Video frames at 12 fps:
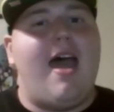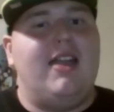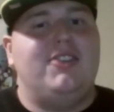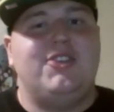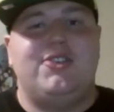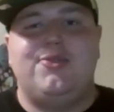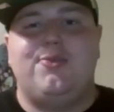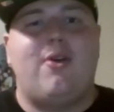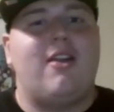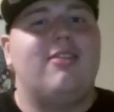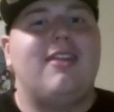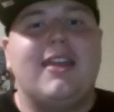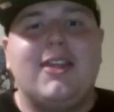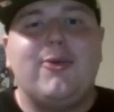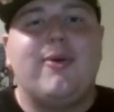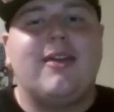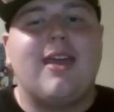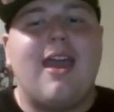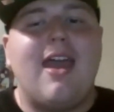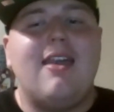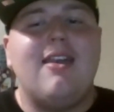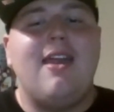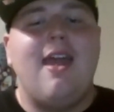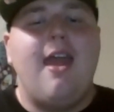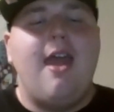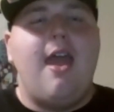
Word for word: I just want to thank you again.